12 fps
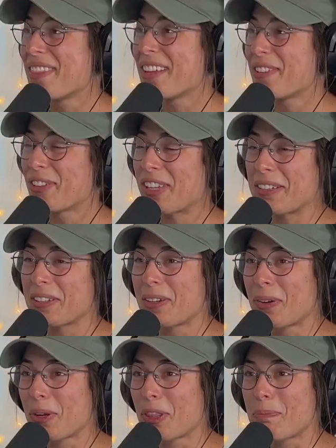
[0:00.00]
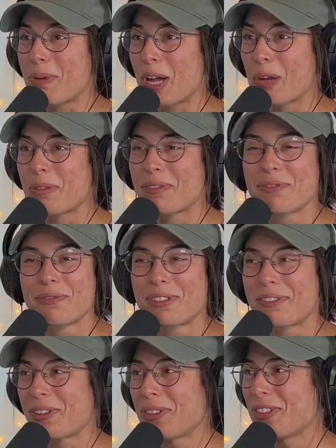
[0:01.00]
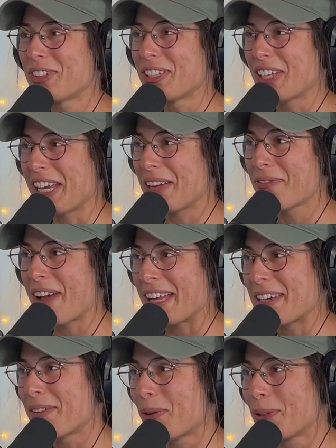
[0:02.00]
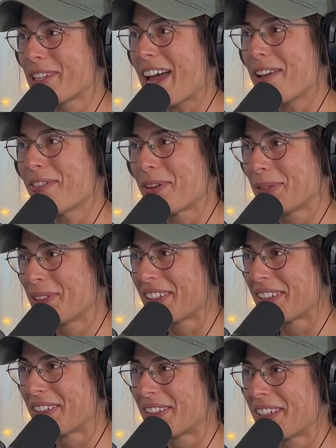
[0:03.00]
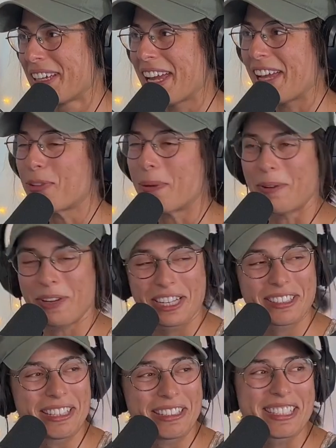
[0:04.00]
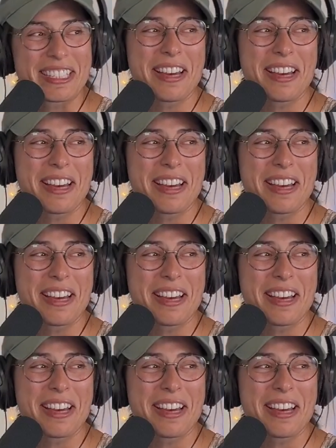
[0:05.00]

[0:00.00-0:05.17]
they just like to go to the bottom of rivers to like find old iPhones and engagement rings and stuff.